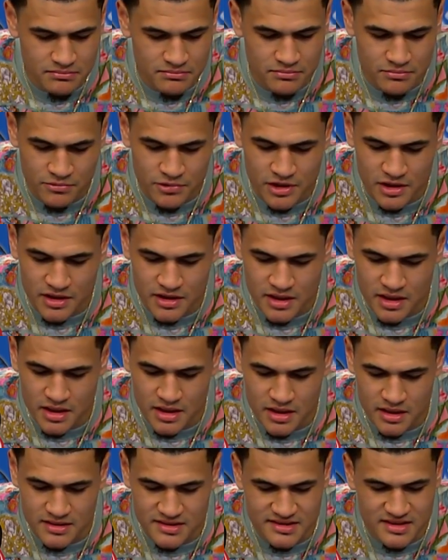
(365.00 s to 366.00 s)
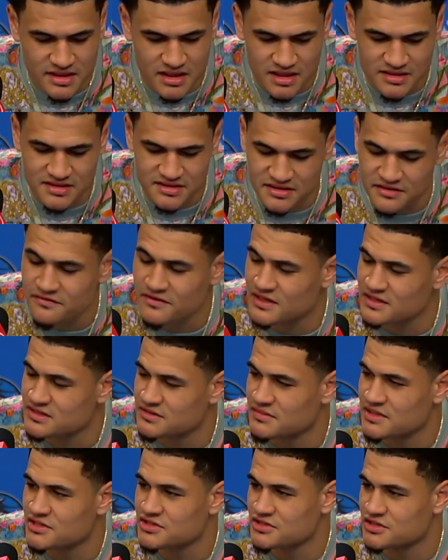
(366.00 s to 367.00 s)
really stick onto defense
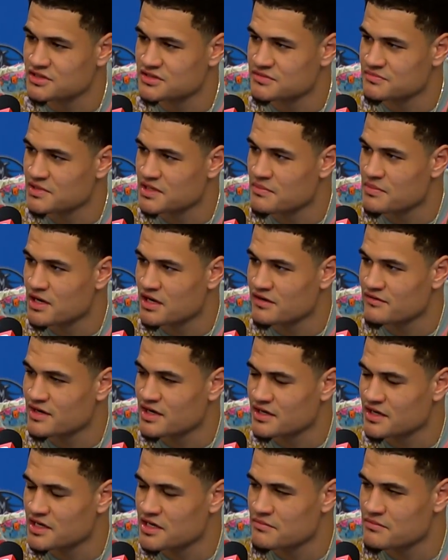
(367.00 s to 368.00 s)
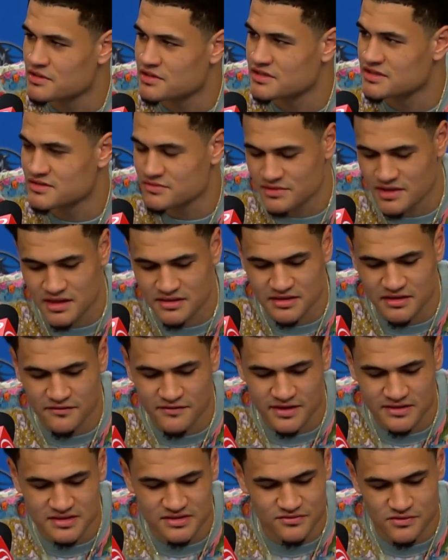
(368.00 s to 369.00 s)
and make sure that's a big part of our game, because when our
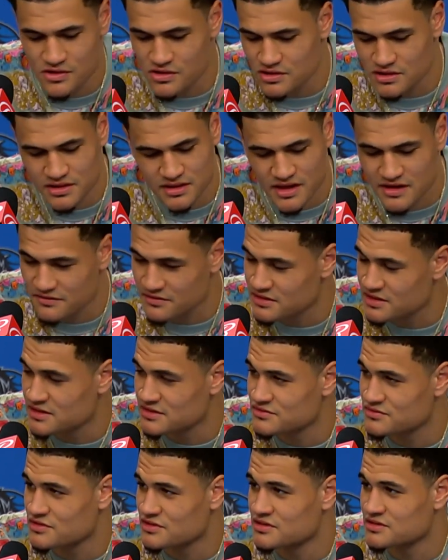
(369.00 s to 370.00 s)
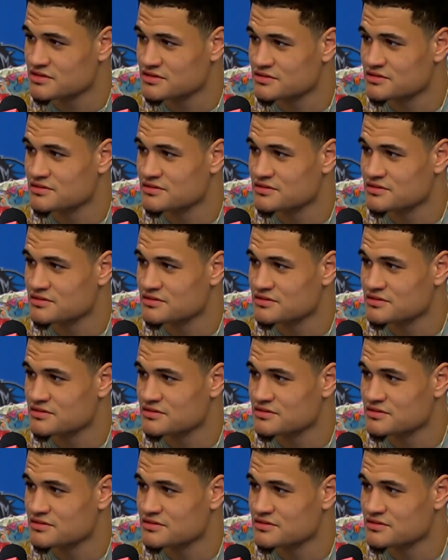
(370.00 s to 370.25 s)
defense is rolling, everything is rolling.